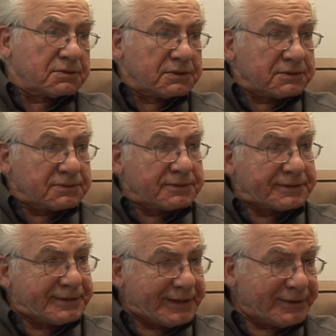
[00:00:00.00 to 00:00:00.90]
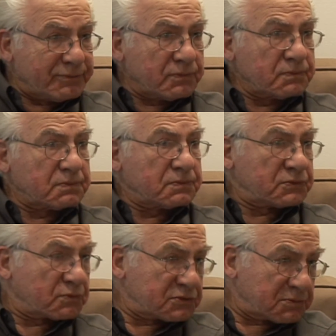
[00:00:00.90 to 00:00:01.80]
the, the deans
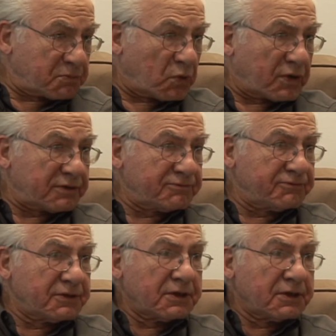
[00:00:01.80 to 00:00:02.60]
were supportive.